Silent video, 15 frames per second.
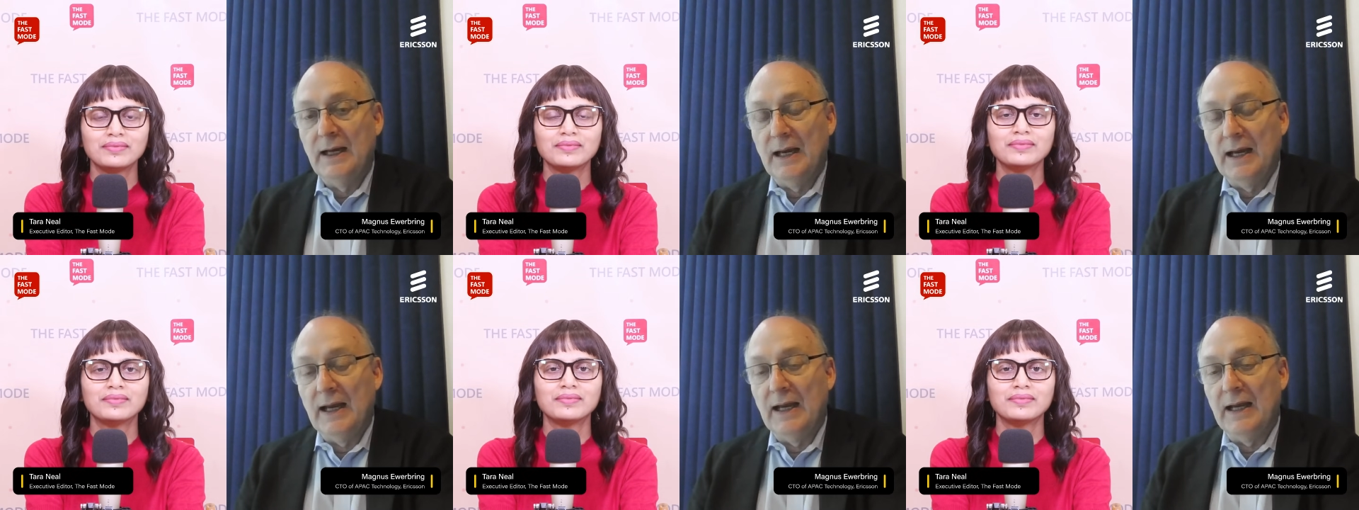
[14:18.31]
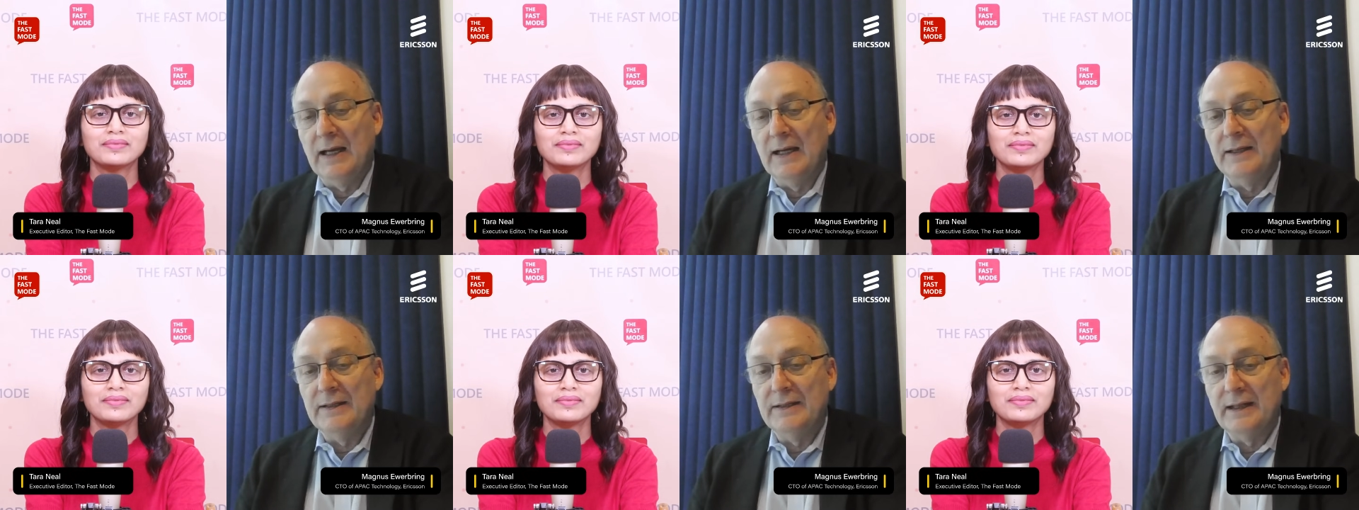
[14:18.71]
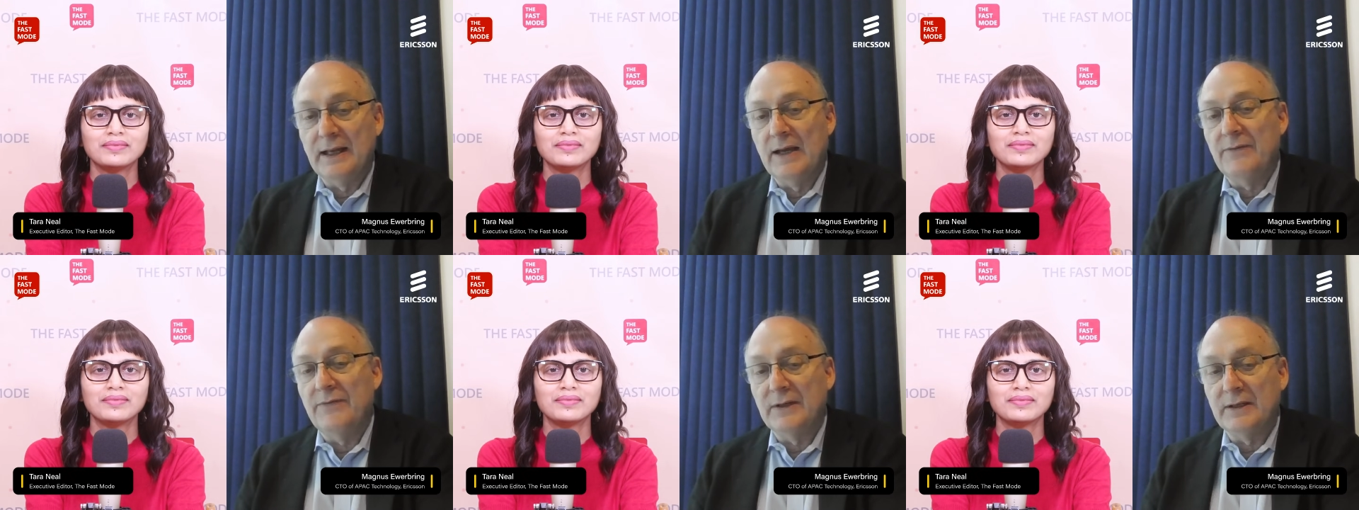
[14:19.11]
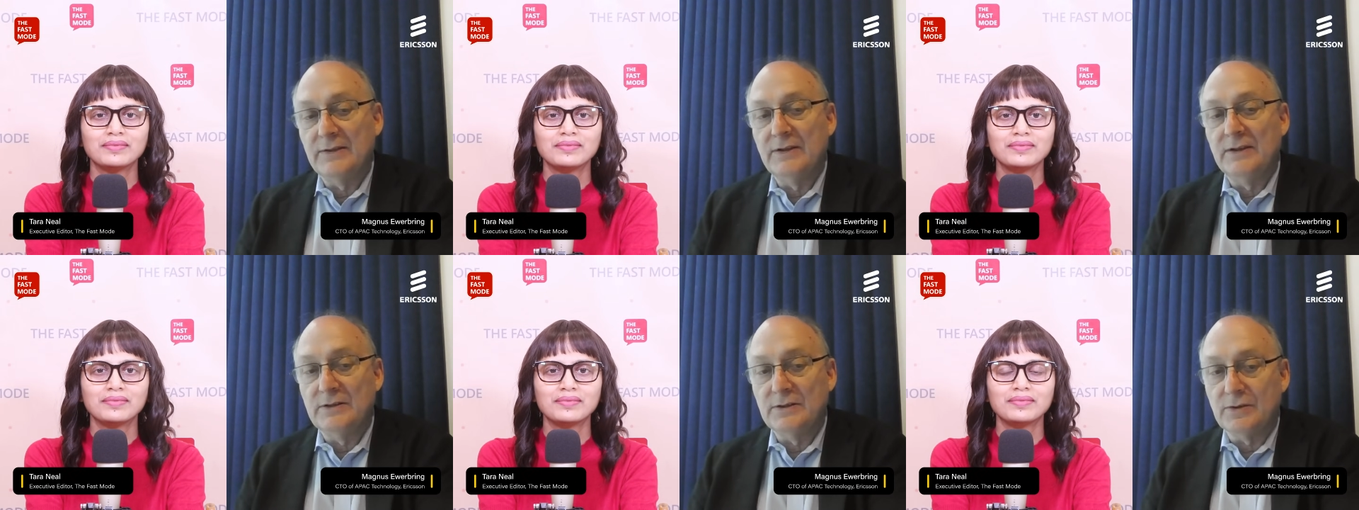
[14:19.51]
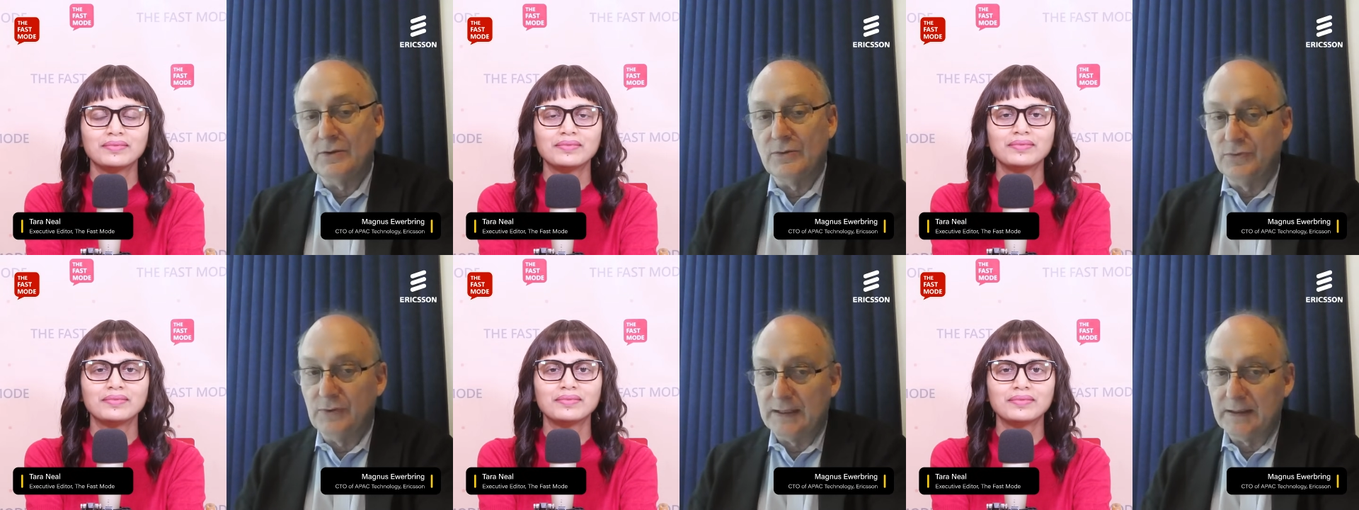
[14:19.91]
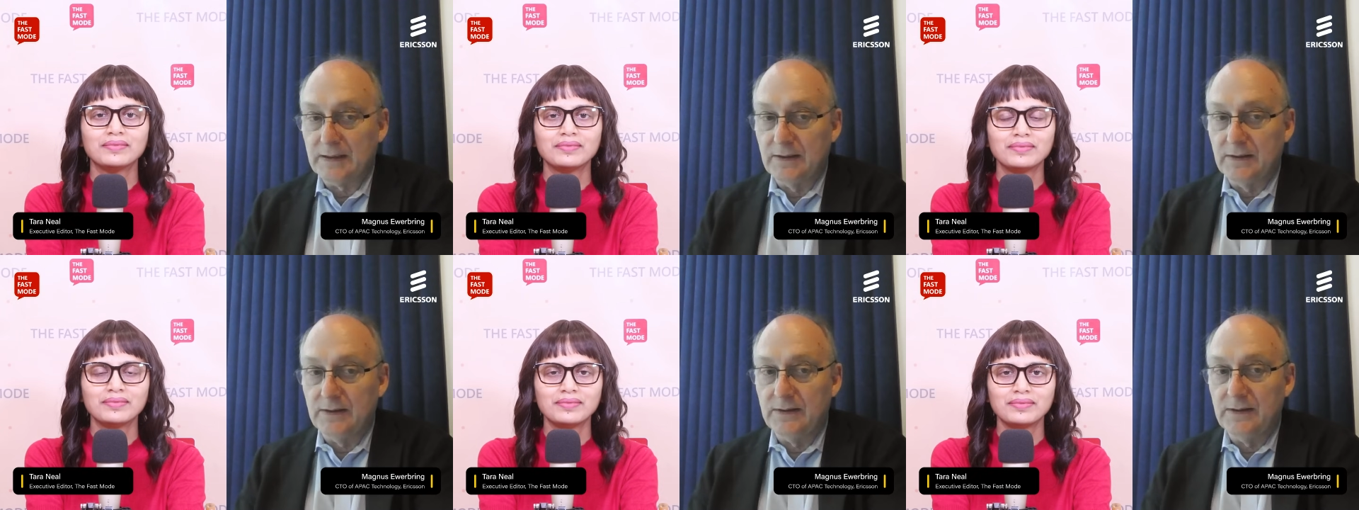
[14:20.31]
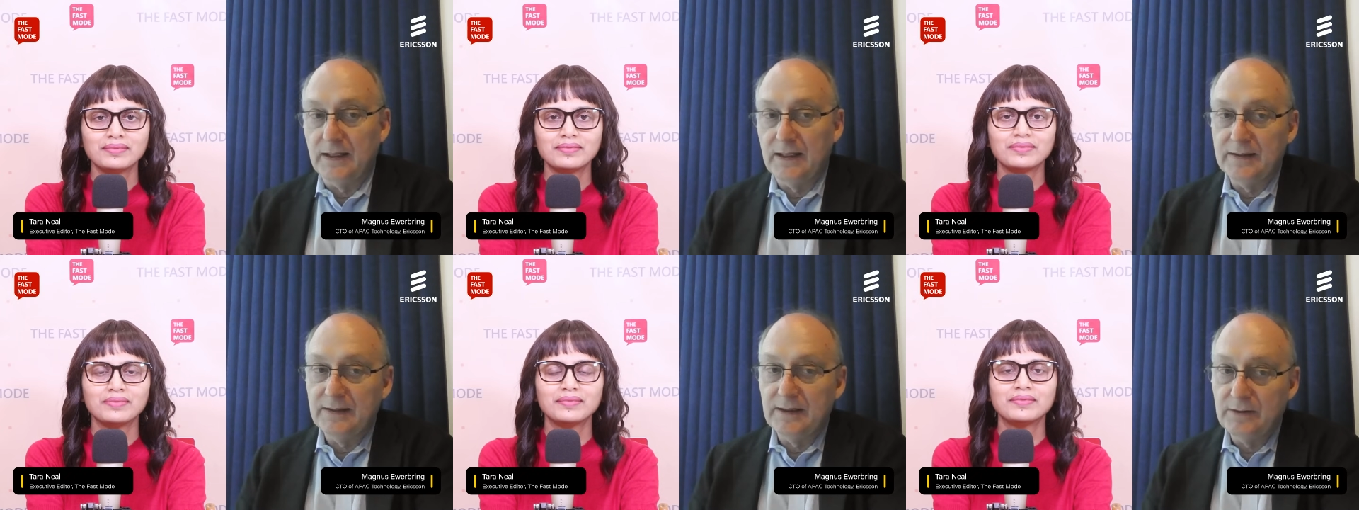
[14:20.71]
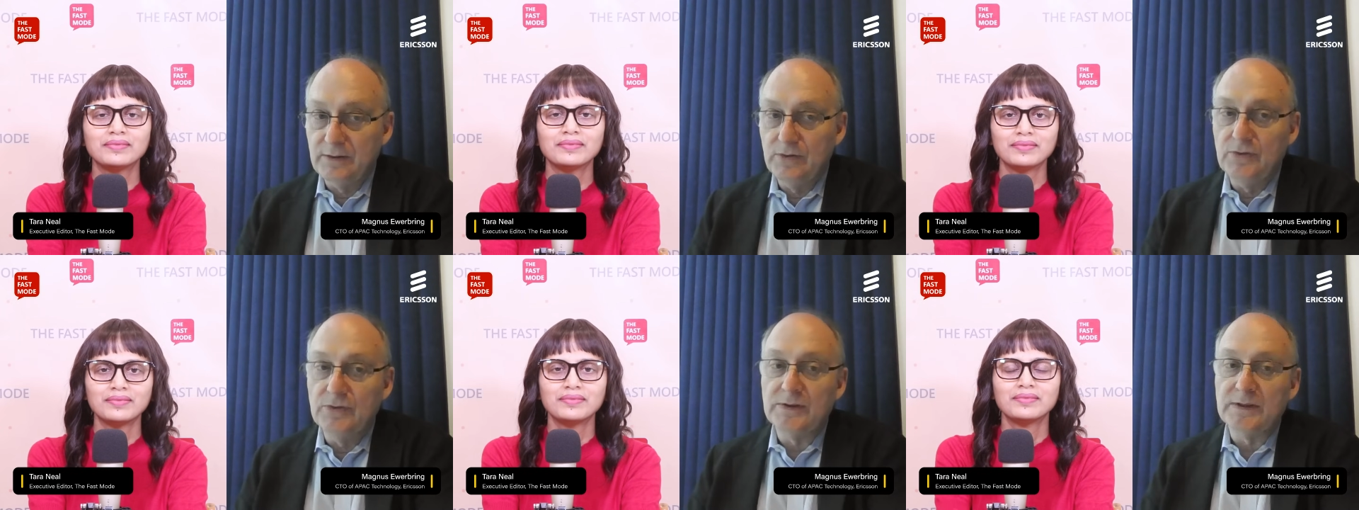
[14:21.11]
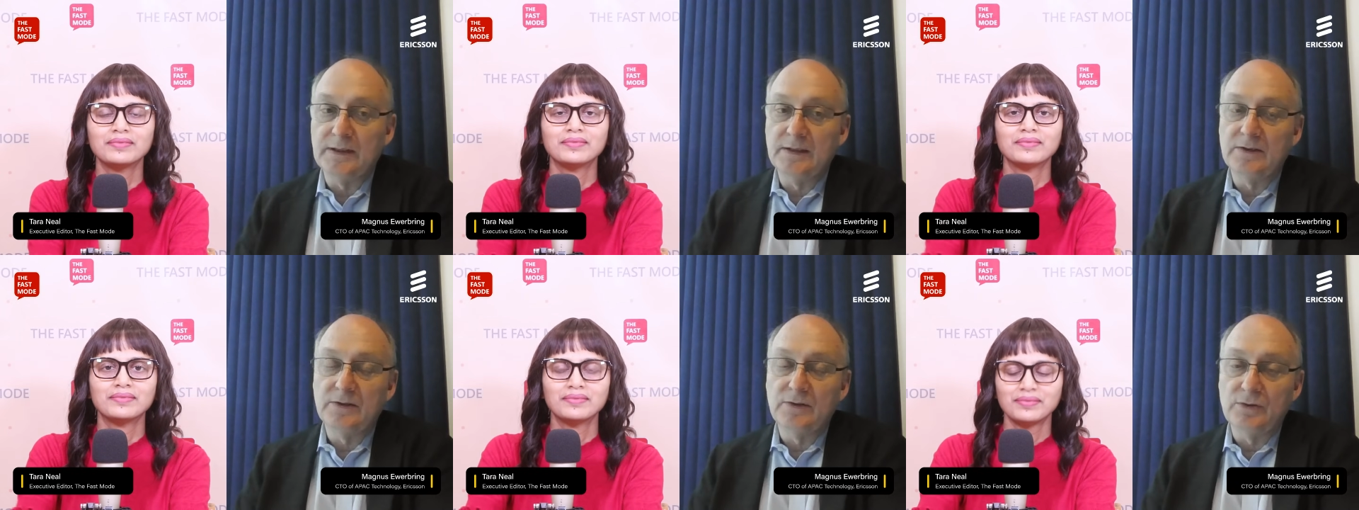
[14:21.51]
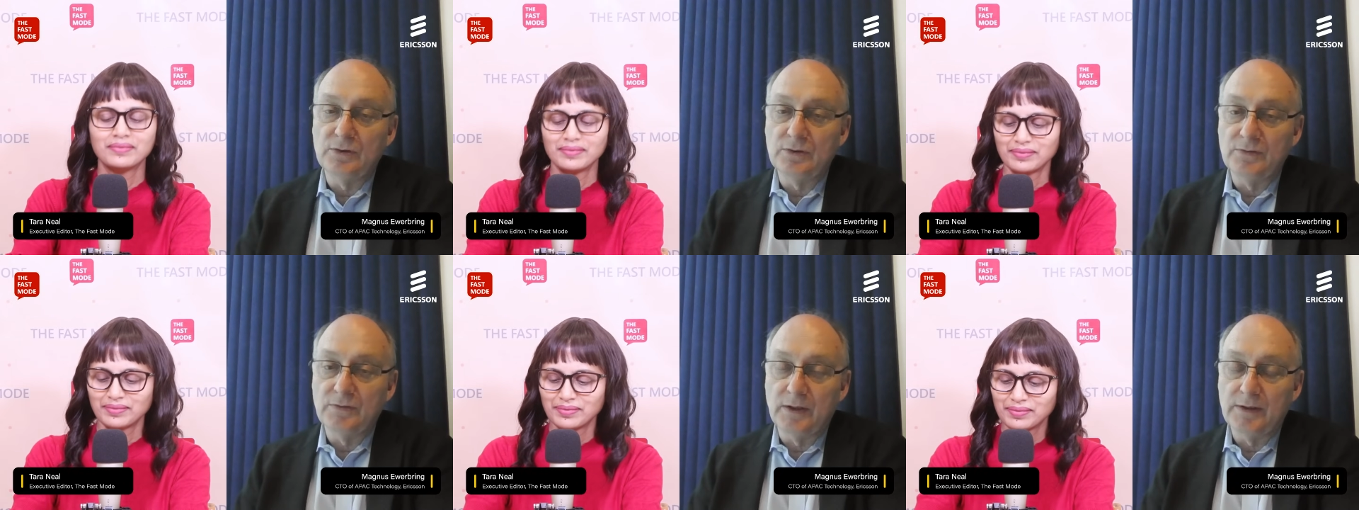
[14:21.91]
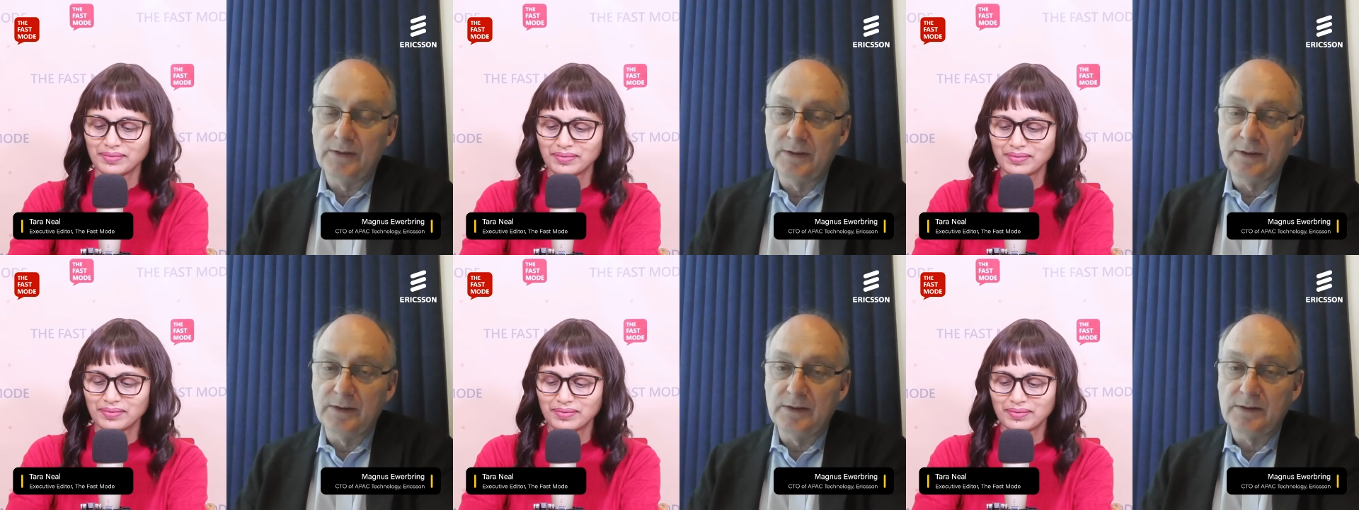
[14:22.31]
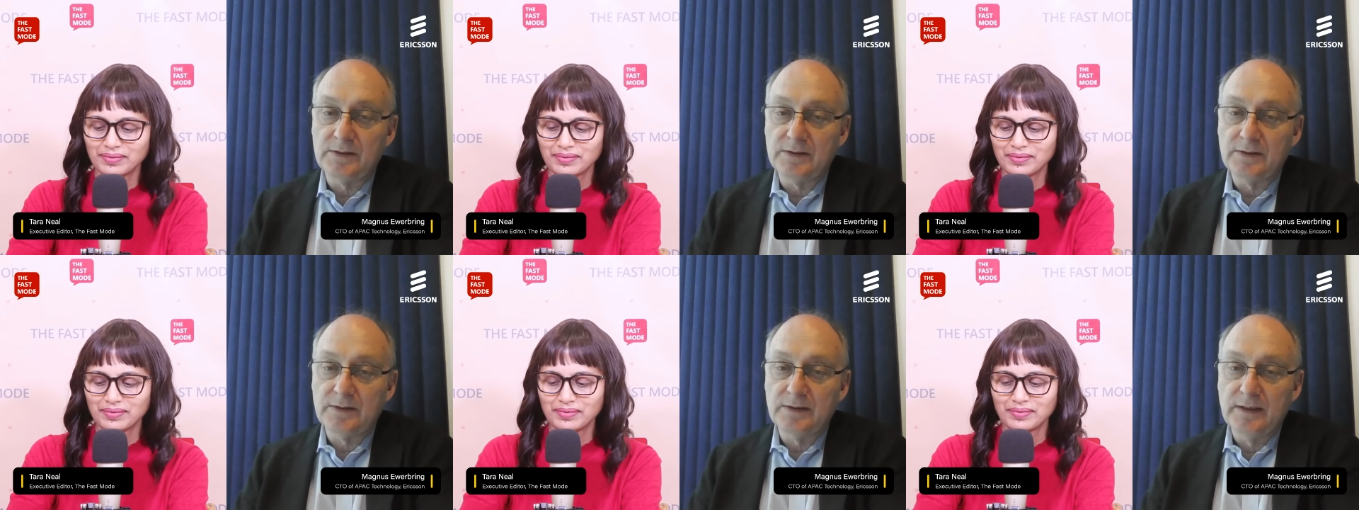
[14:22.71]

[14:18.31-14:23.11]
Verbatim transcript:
Speaker 1: and having a digital record, and then using it to your advantage.